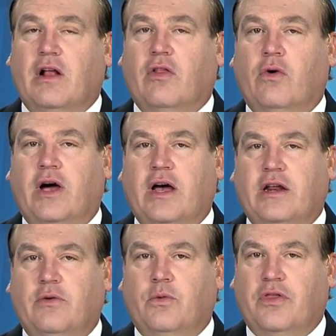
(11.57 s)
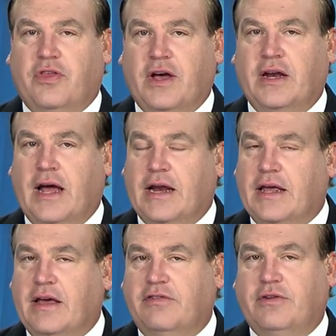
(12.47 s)
located within and
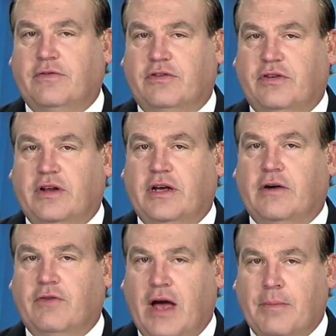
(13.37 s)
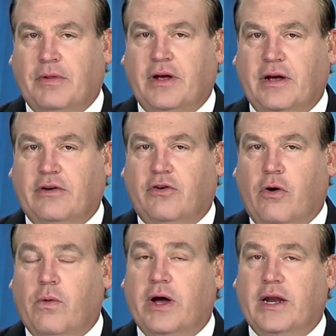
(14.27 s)
east of the city of Emily and
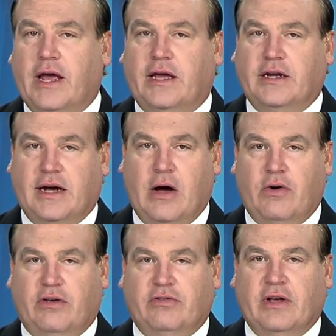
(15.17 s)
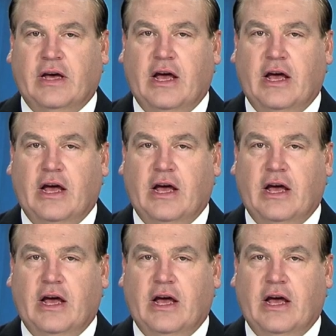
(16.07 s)
Crow Wing and Aitkin counties.